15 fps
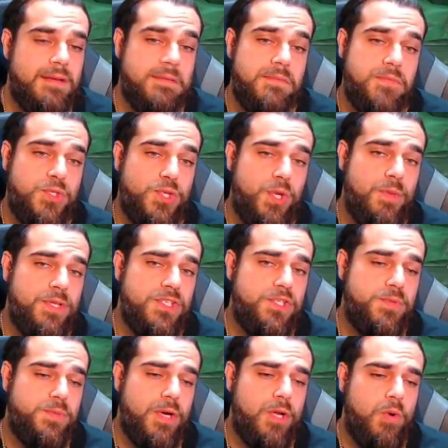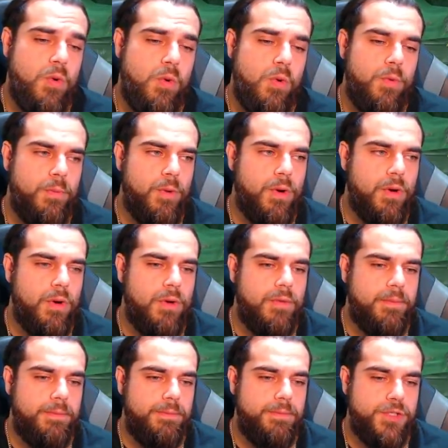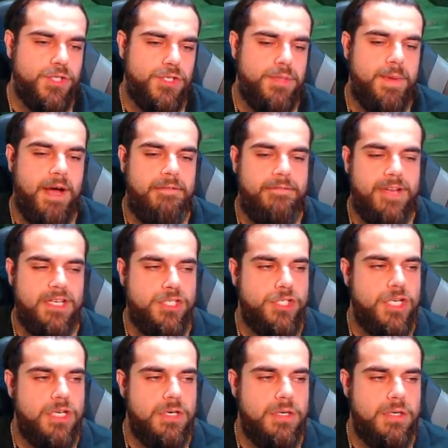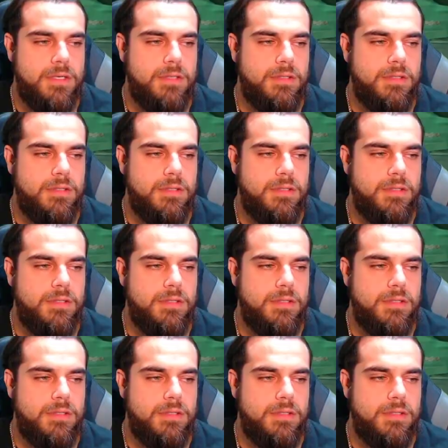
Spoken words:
So this is pretty cool. We're just about finished here.